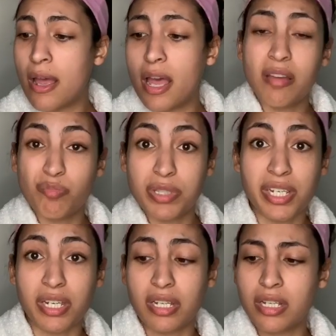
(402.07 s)

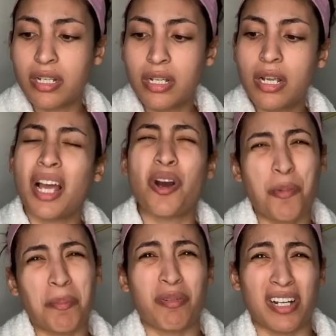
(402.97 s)
MD. I hope
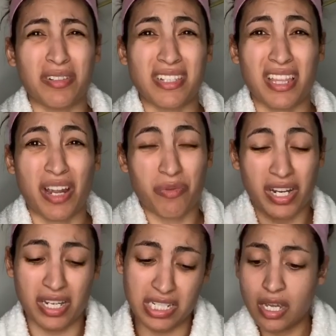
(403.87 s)
I'm pronouncing that
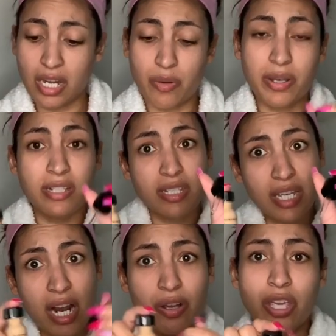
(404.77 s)
right. Anyways, look
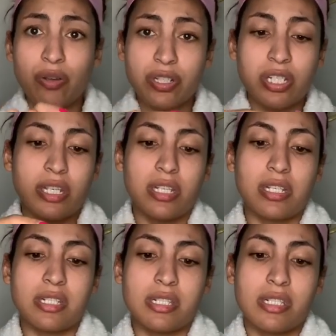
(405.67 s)
at how cute she
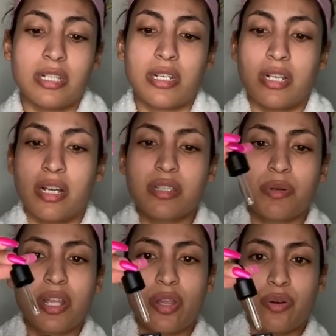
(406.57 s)
is. It's one
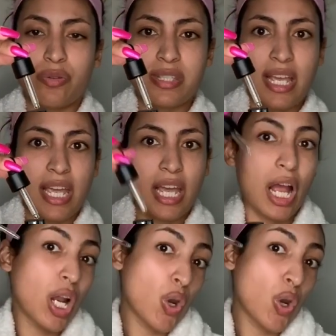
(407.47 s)
of those, like,